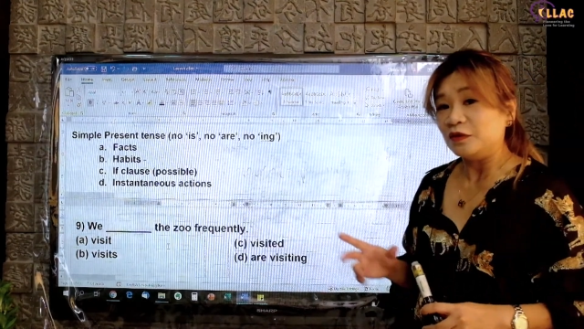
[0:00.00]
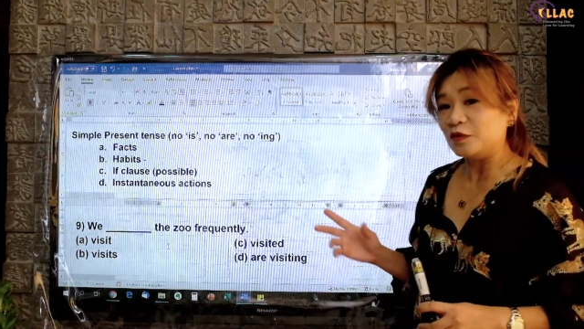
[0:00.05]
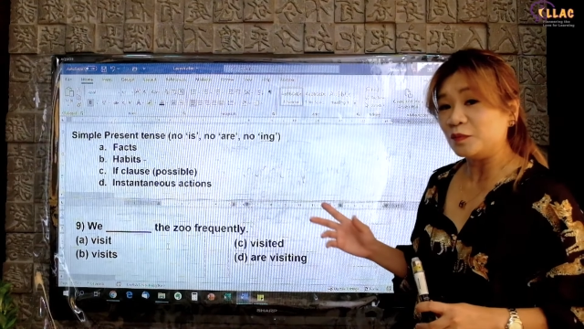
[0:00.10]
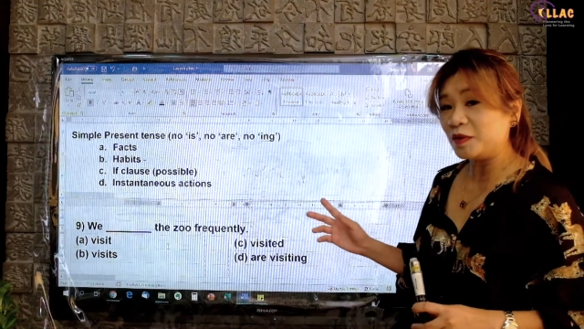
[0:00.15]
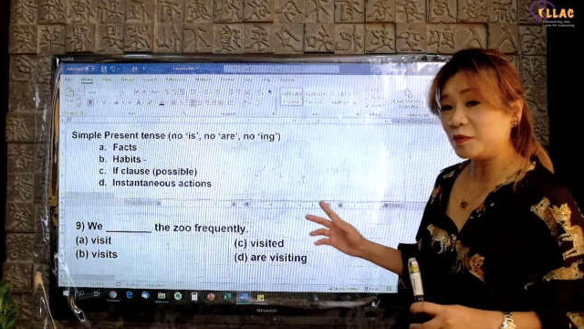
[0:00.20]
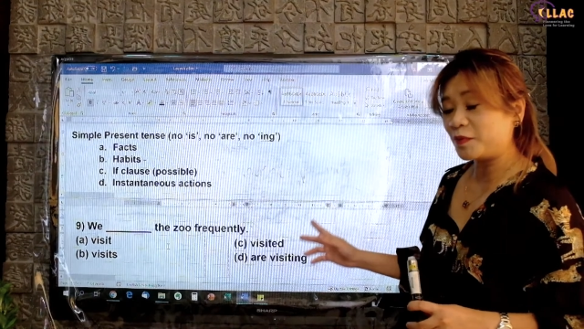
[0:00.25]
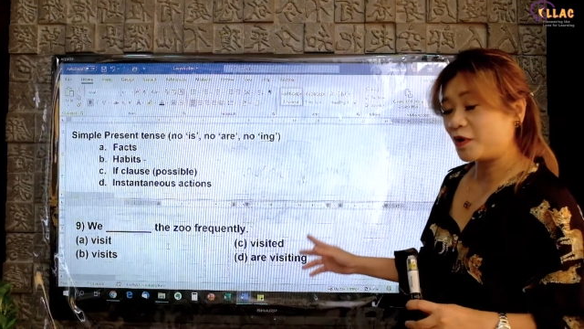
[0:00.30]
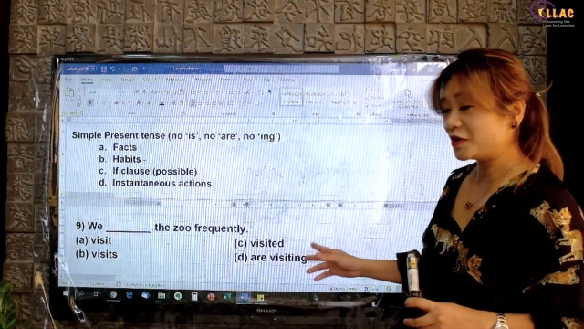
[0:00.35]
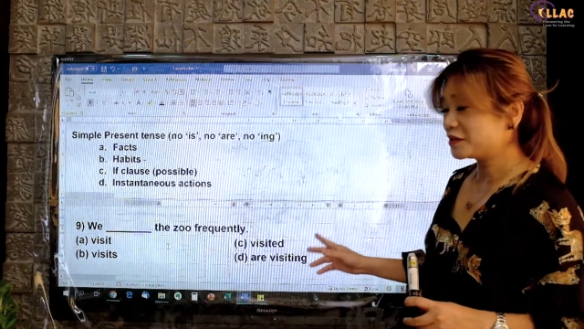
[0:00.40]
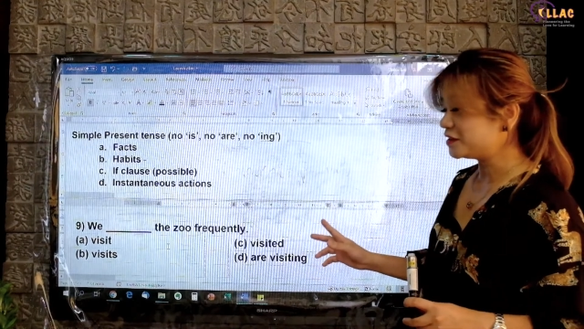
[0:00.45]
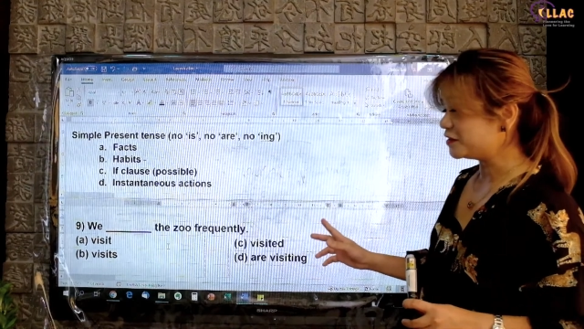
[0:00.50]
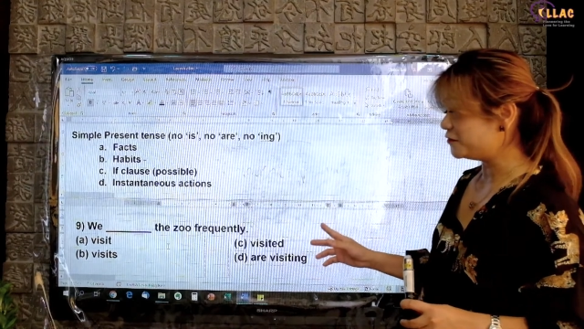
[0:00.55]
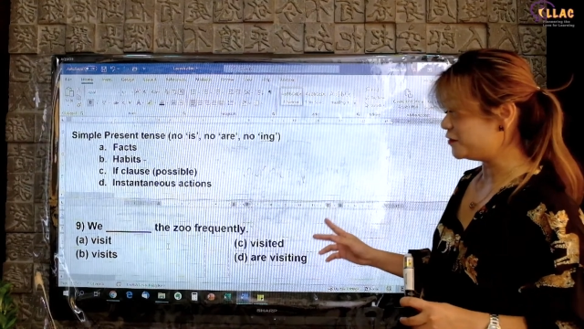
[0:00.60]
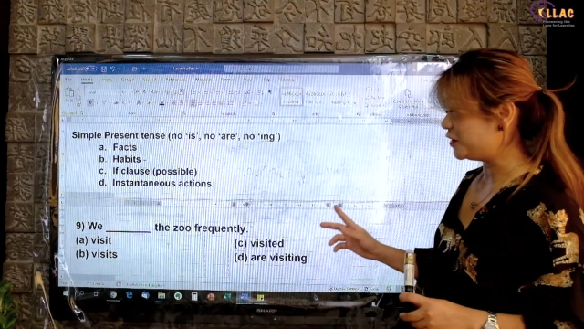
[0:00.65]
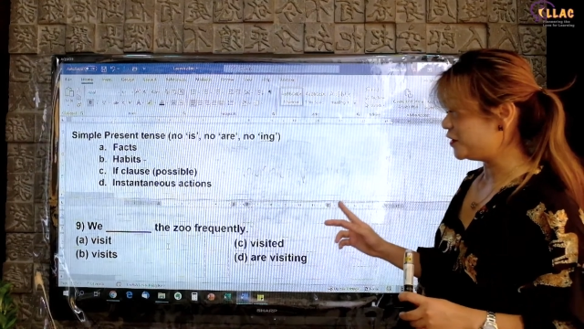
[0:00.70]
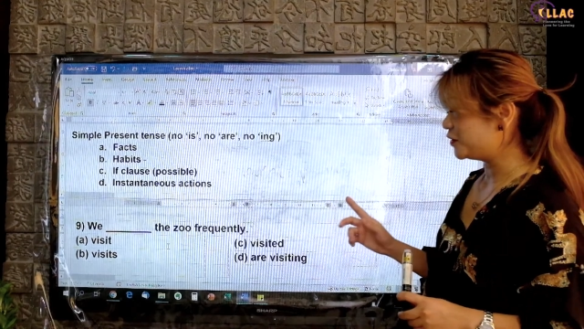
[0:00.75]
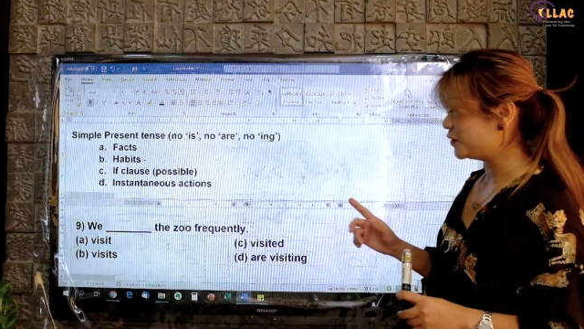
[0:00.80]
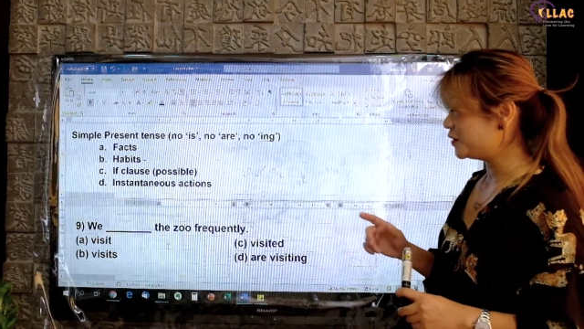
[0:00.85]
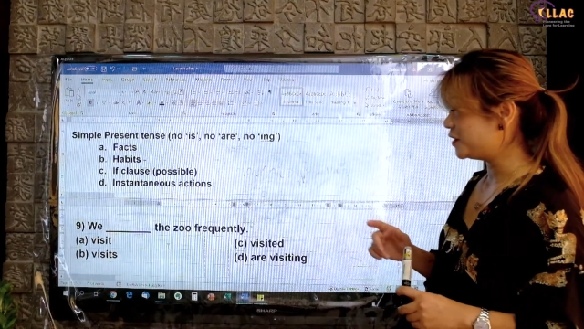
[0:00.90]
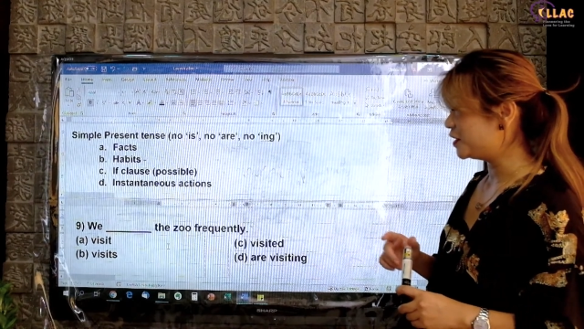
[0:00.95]
may pause the
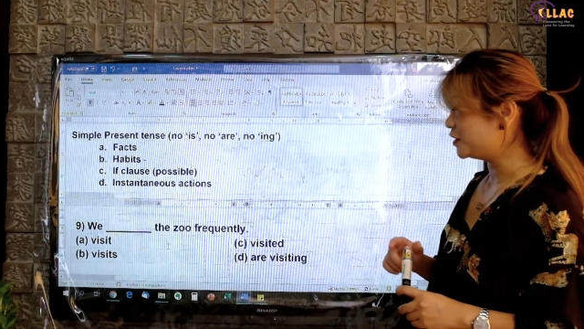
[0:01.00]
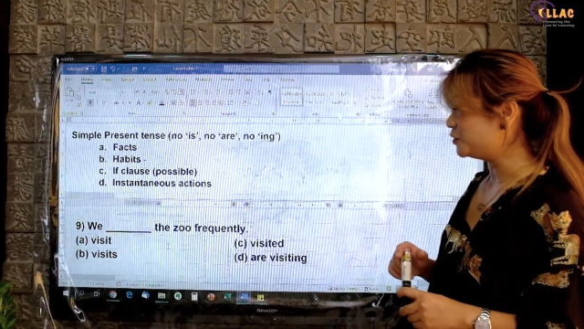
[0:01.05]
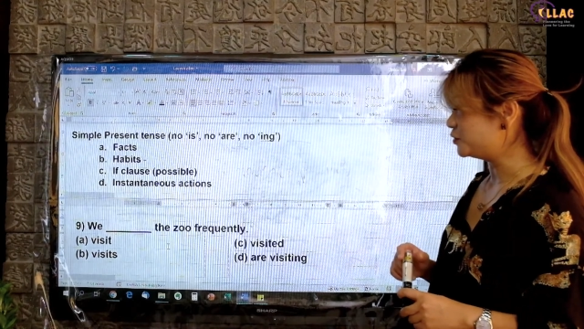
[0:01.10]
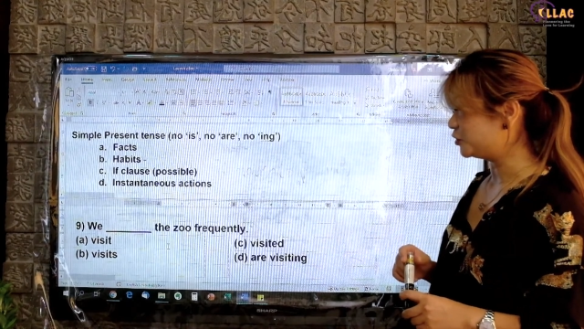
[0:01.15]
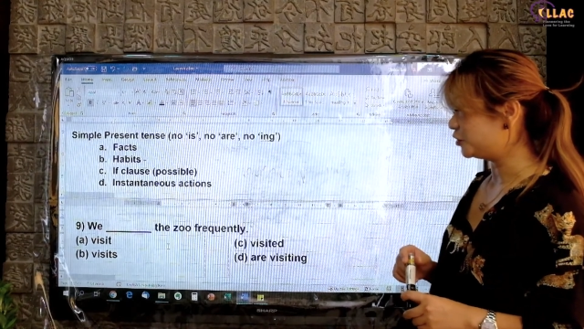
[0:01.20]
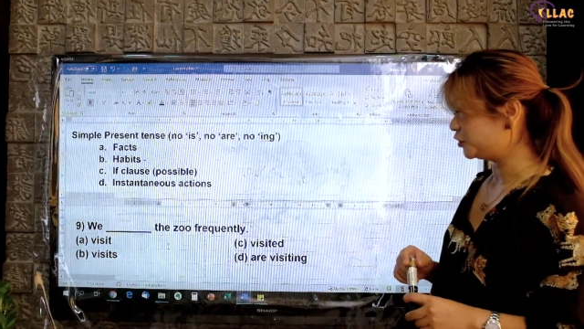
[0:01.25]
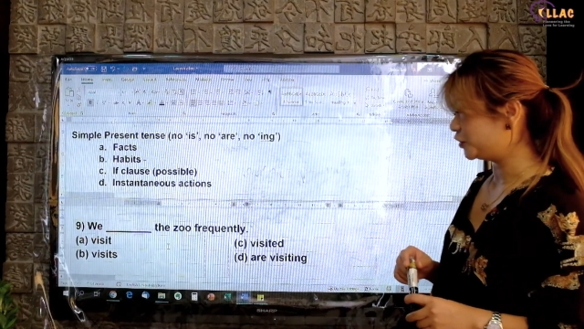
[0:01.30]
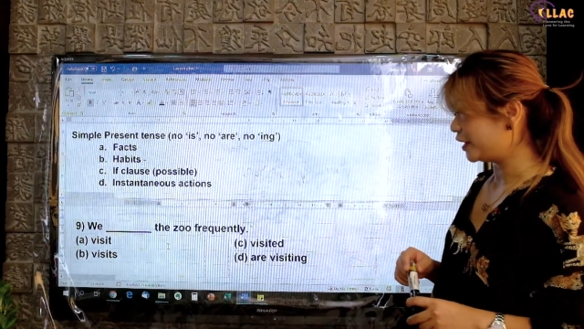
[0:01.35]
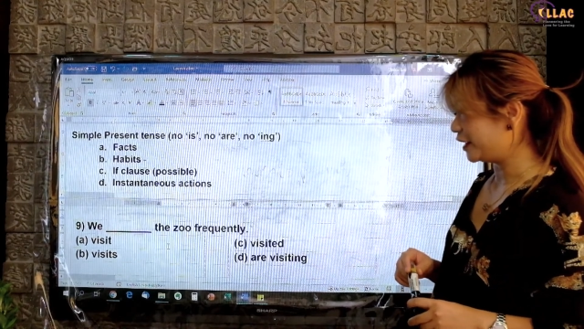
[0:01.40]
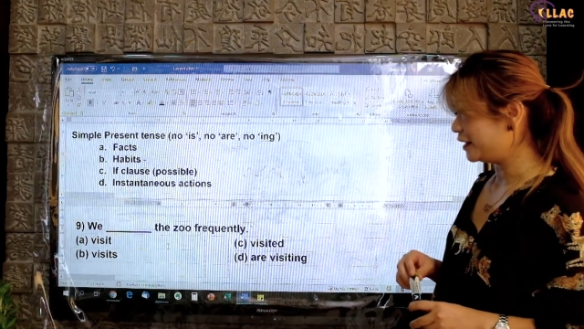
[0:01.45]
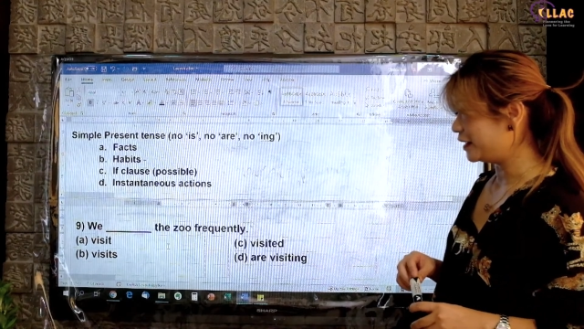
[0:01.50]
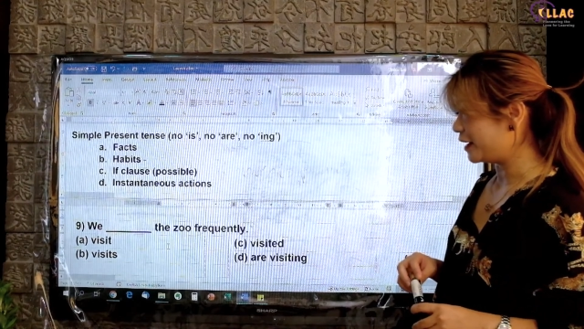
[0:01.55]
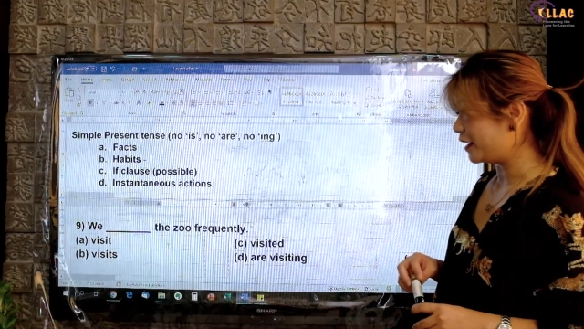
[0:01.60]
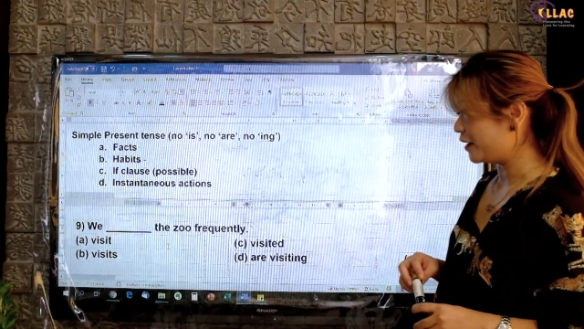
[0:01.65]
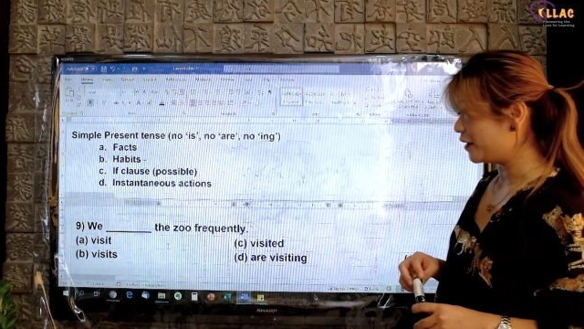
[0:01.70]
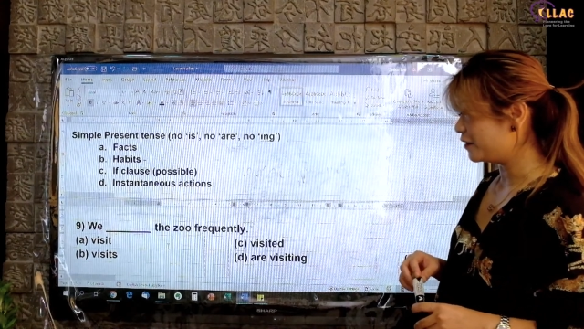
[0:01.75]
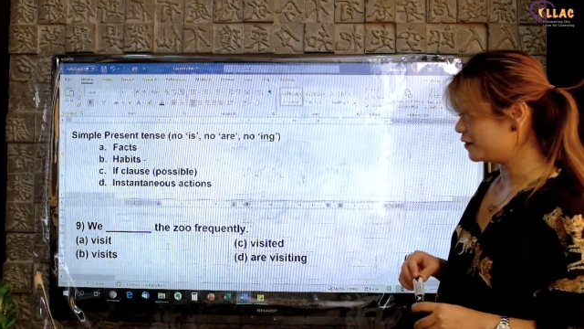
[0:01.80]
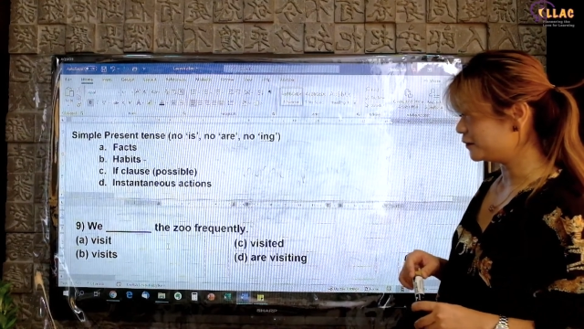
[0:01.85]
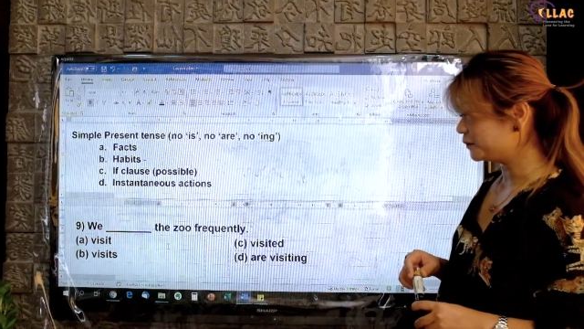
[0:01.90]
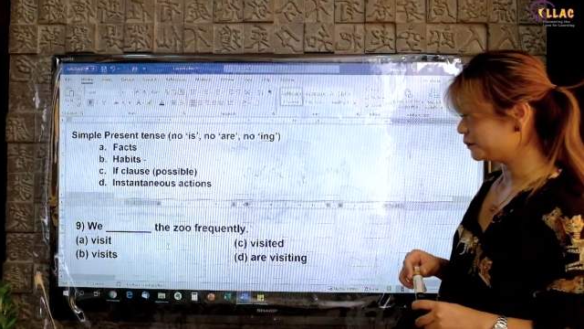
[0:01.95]
video here to try it
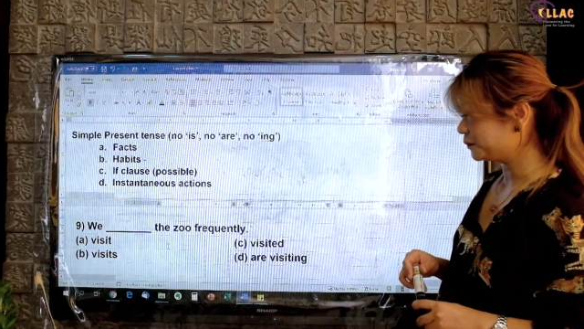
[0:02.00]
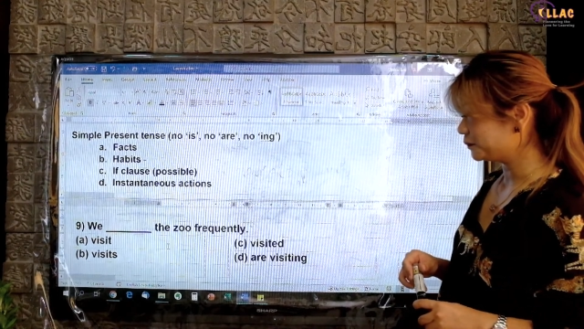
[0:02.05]
out.